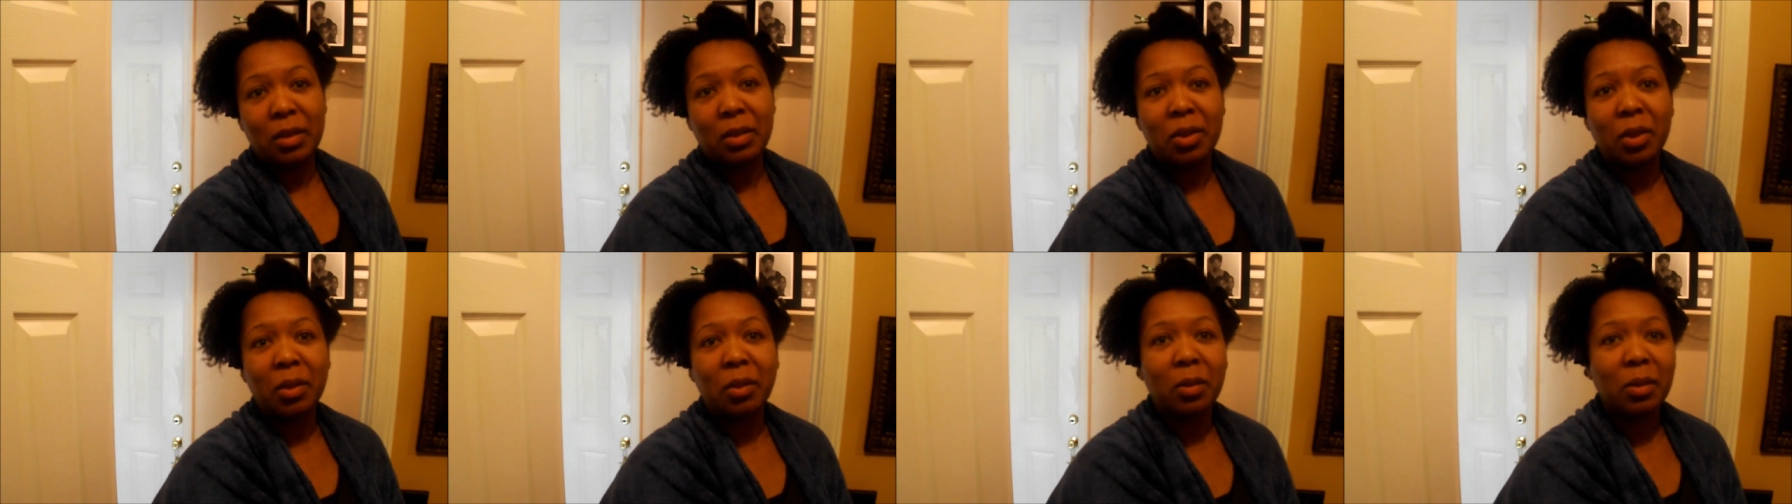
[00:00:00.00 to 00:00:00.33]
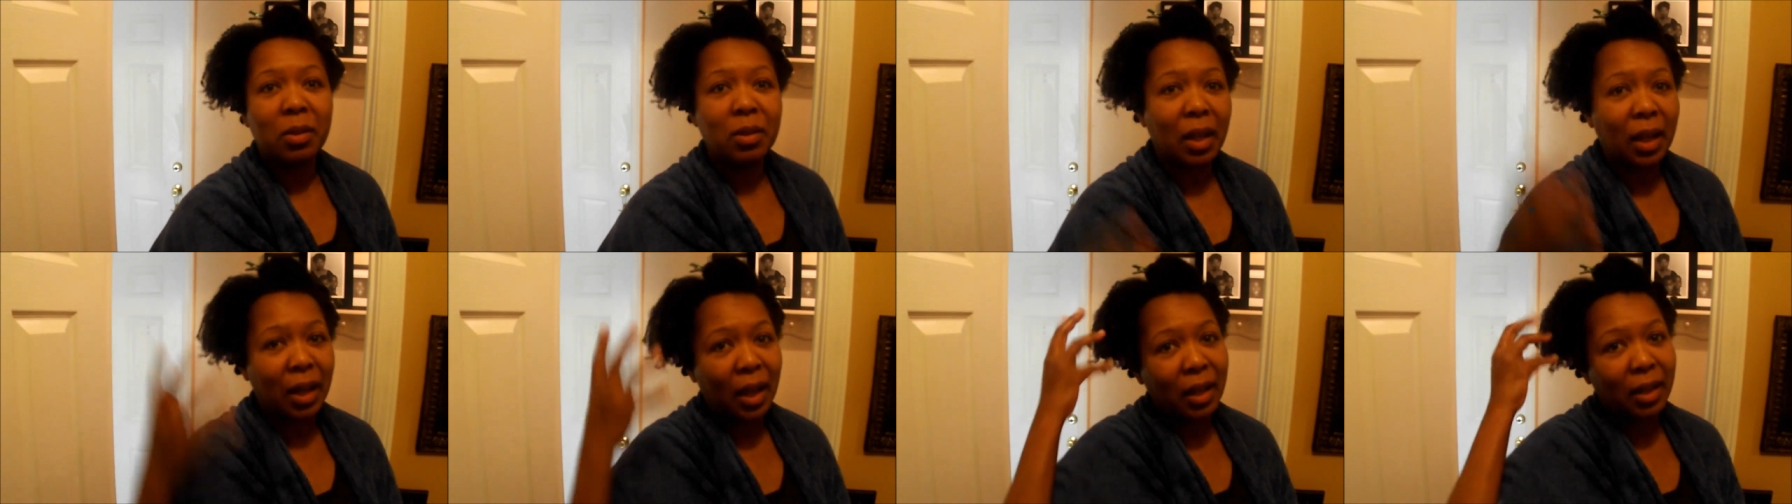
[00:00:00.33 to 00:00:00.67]
yours.
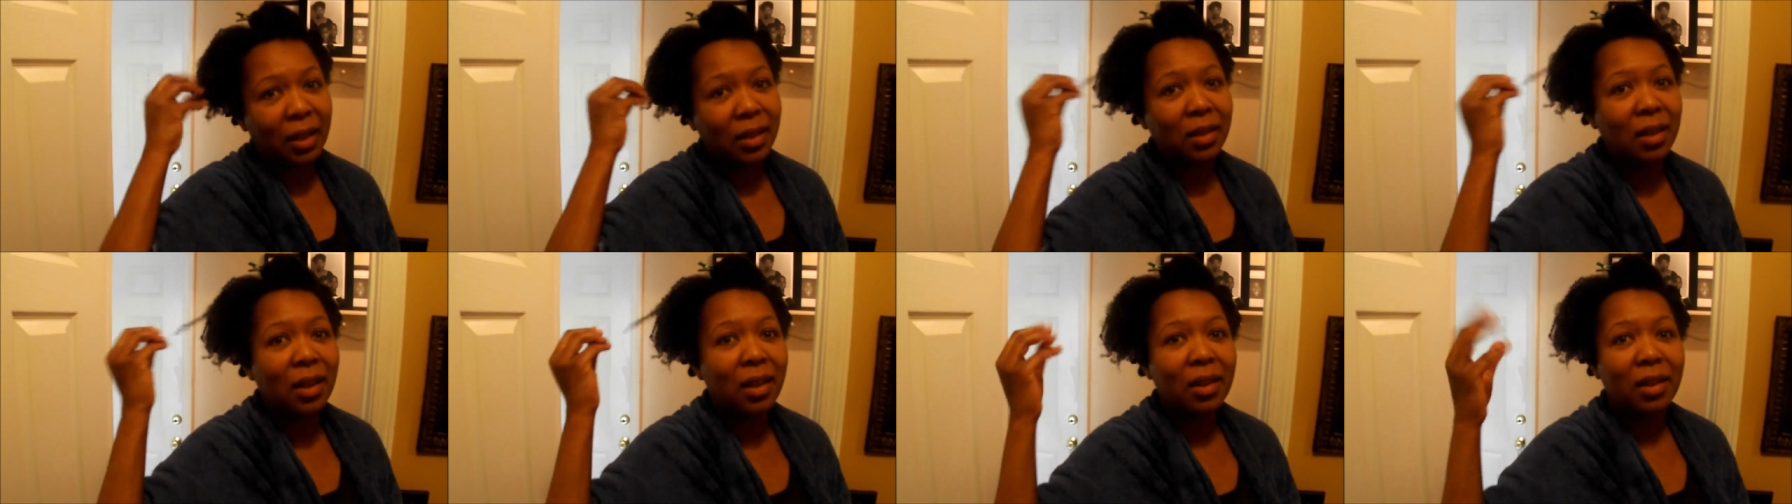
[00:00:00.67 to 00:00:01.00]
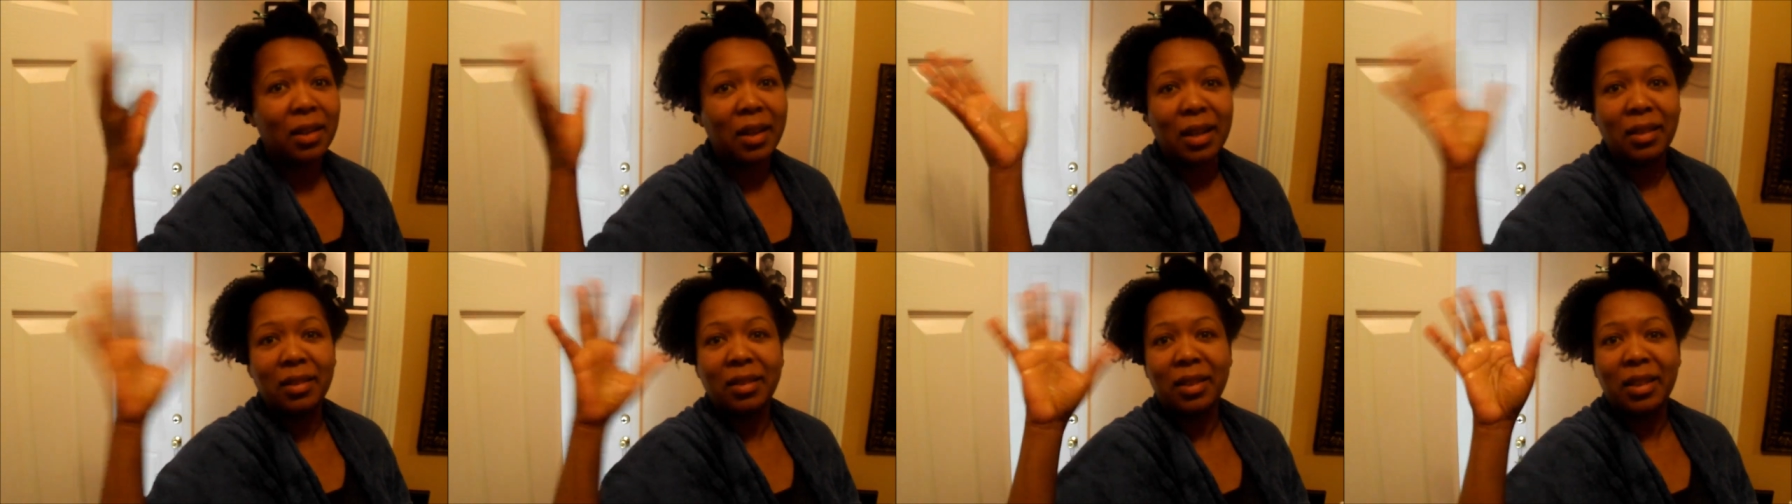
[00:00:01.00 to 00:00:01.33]
I gotta get done.
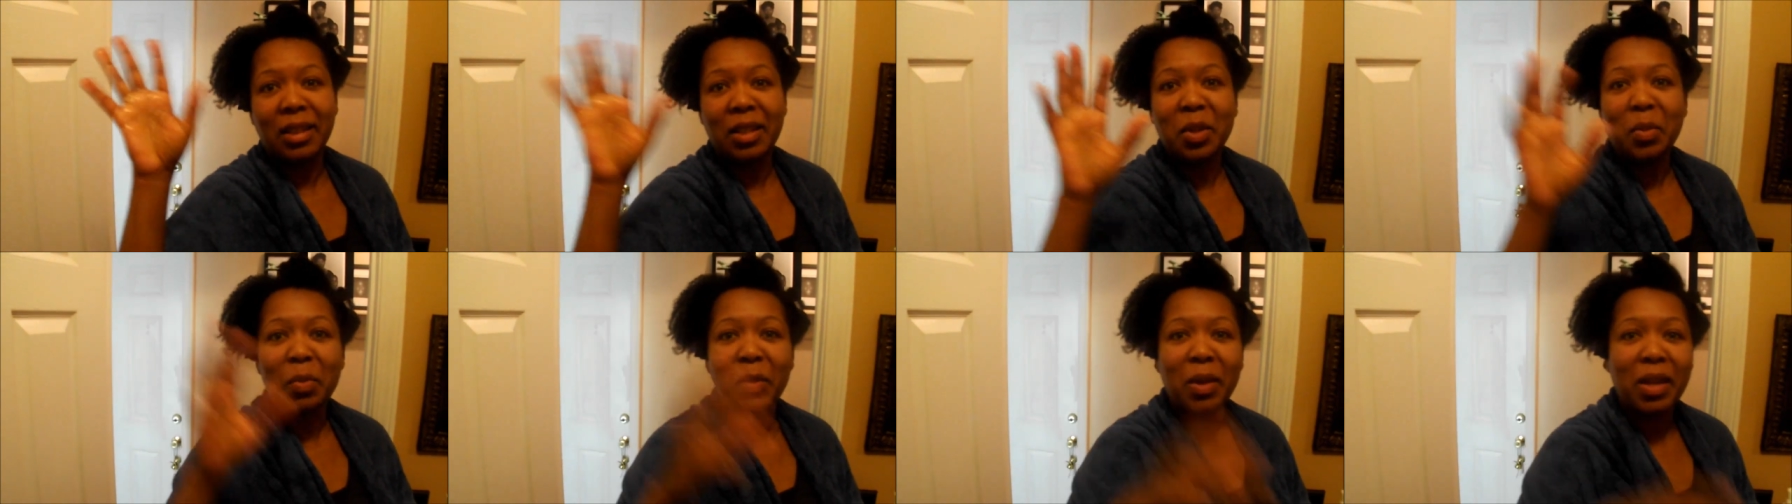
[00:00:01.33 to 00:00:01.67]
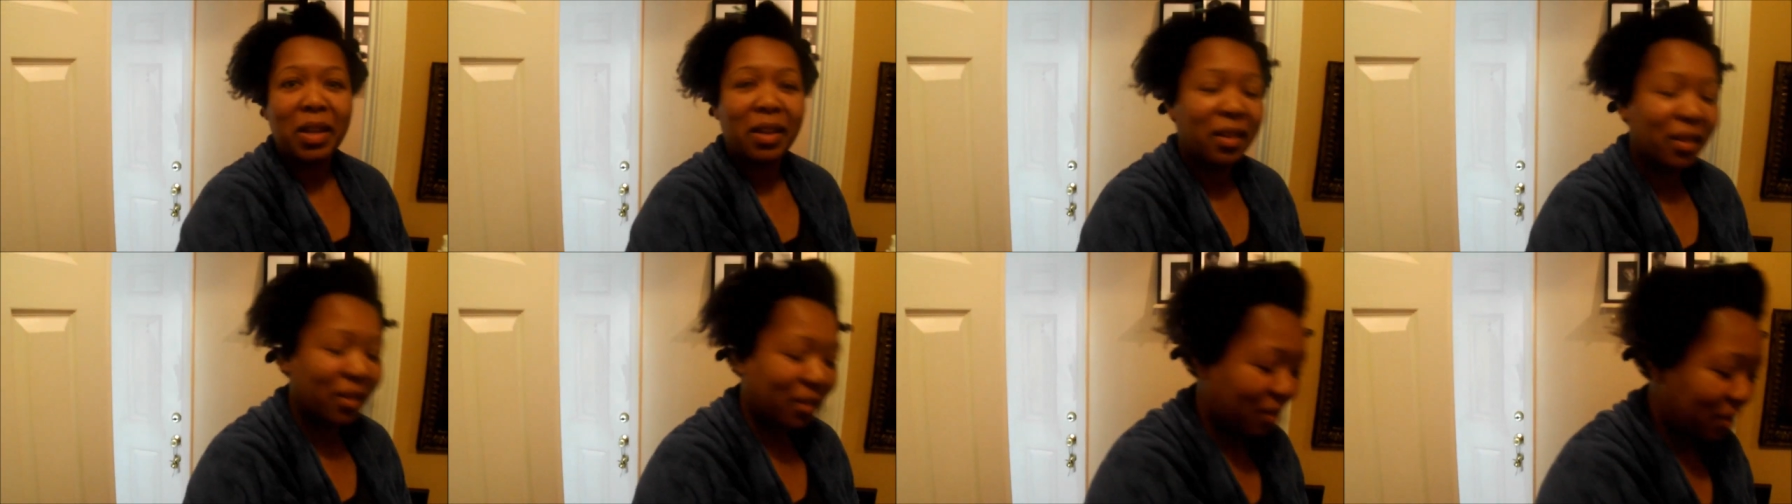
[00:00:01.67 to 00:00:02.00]
I'll see you in a
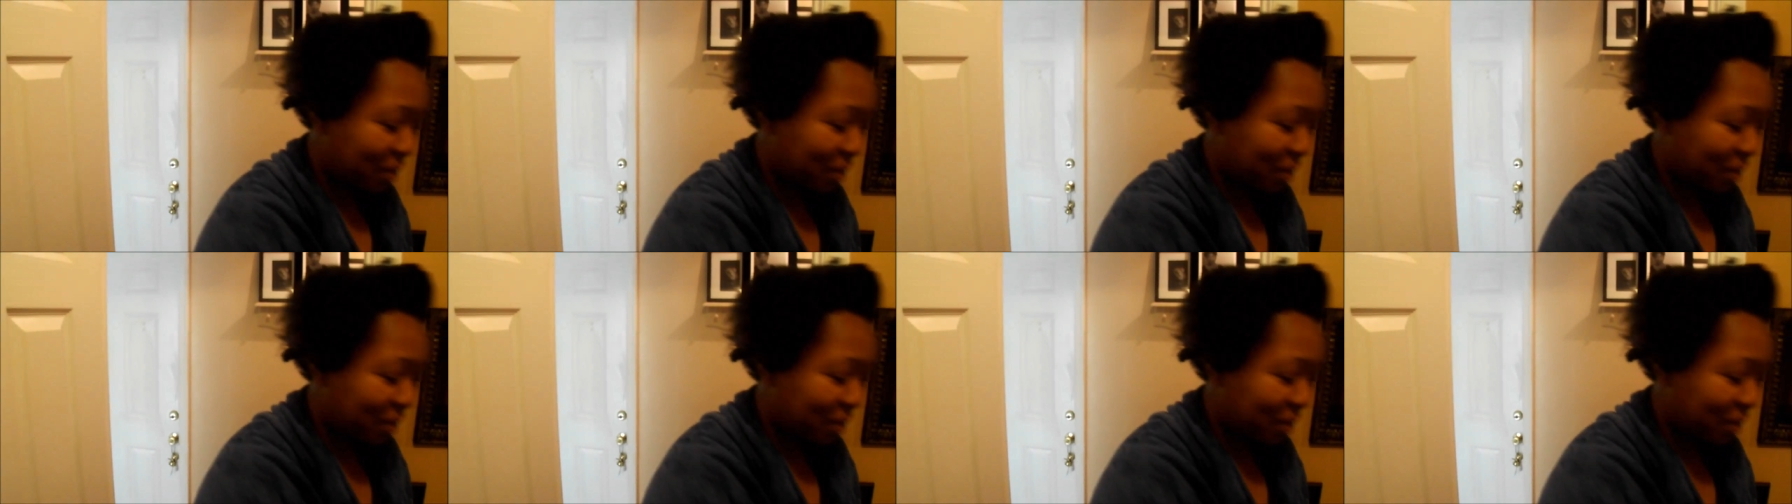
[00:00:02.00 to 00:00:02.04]
minute.